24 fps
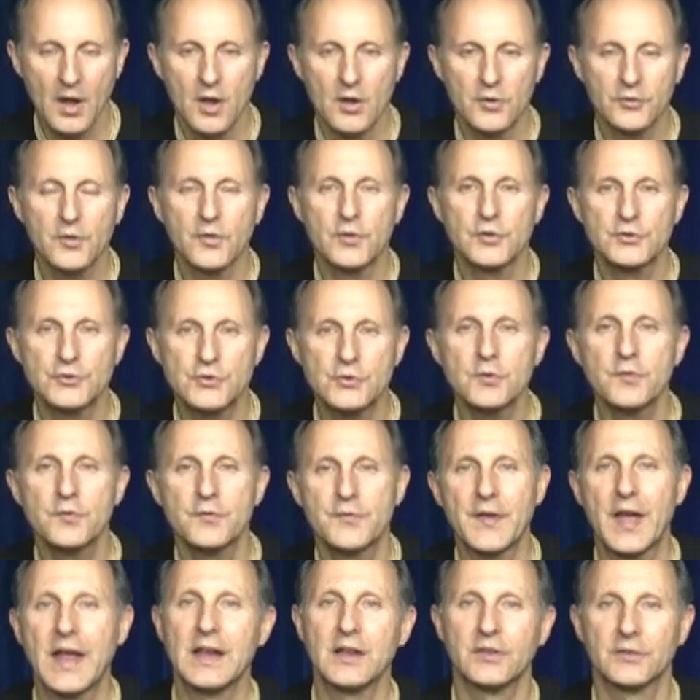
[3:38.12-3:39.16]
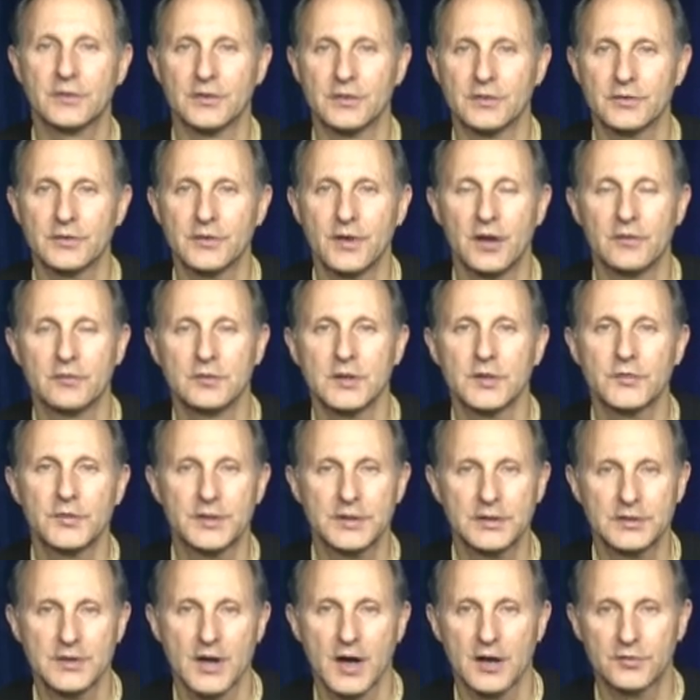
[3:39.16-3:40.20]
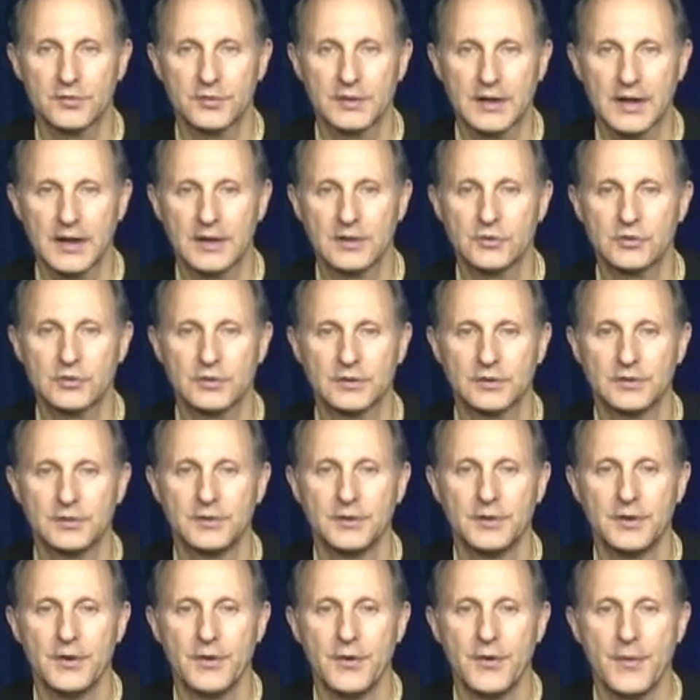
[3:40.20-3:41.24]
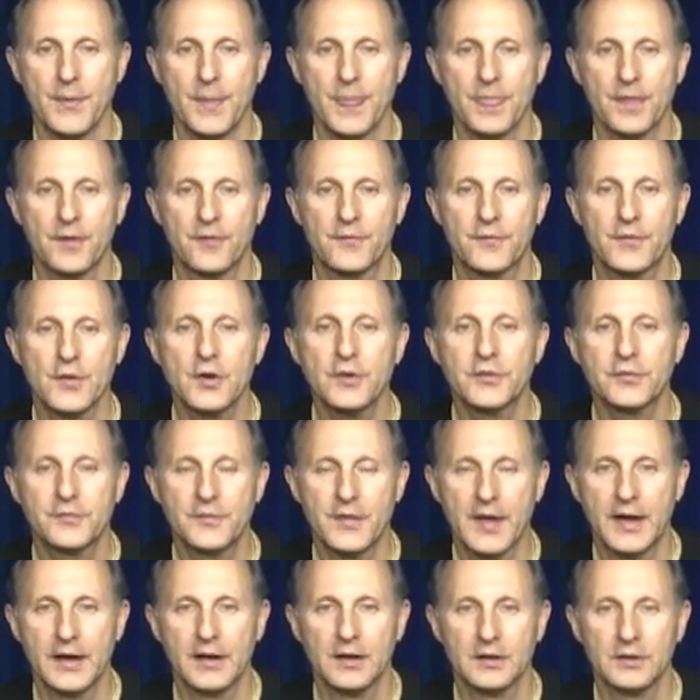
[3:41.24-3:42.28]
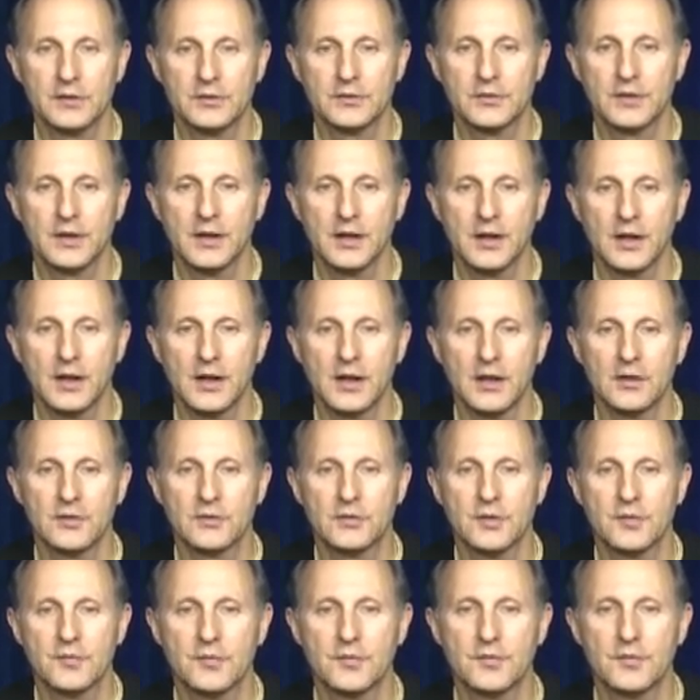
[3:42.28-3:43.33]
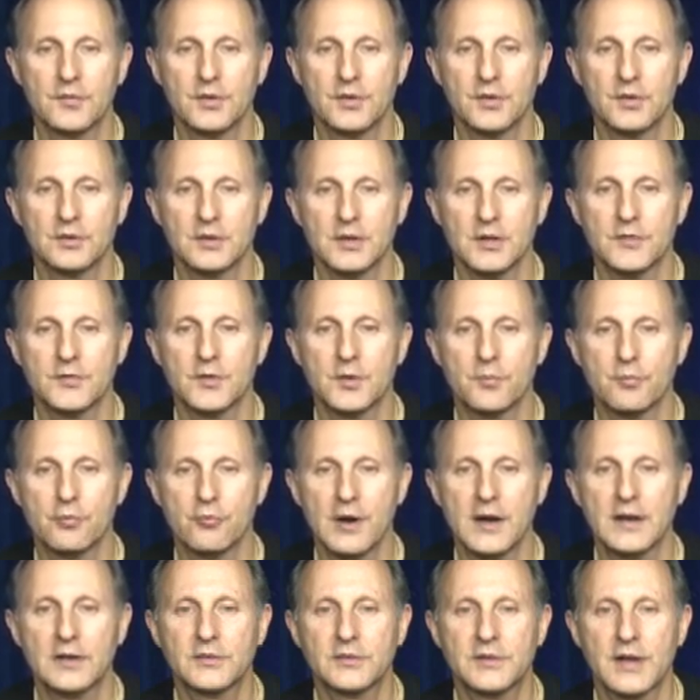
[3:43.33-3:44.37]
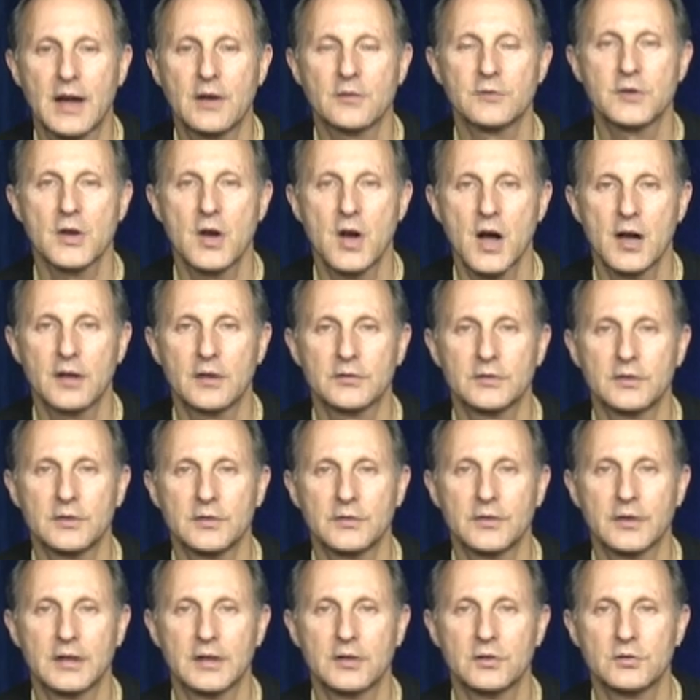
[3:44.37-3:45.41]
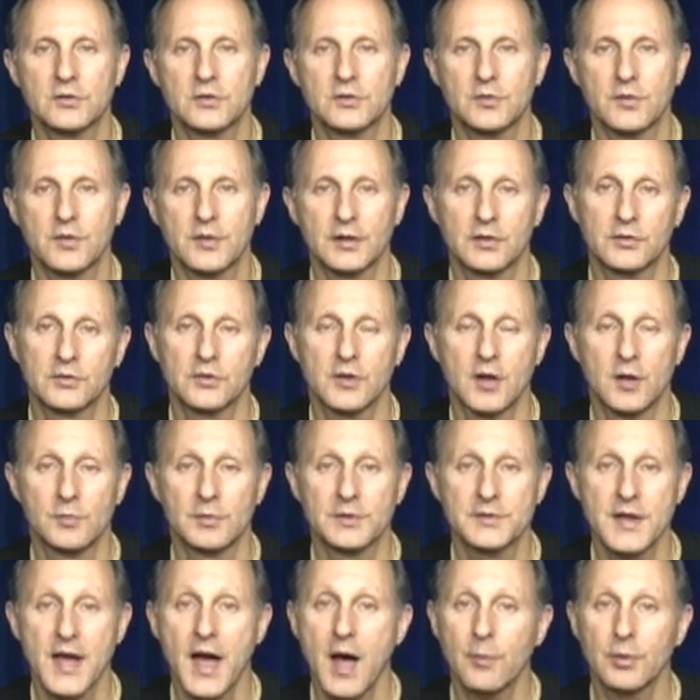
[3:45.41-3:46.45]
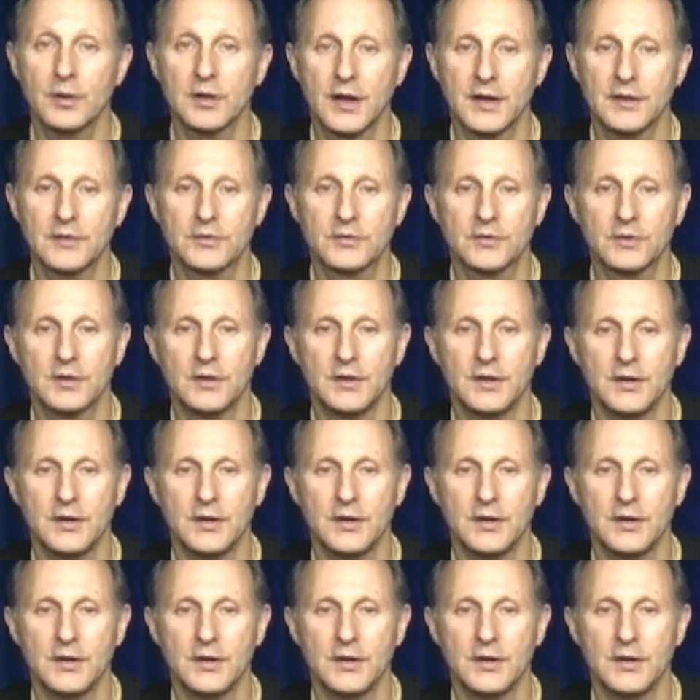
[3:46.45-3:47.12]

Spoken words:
So there's two phases of liver detoxification. The first phase is the liver breaks down toxins into things called metabolites.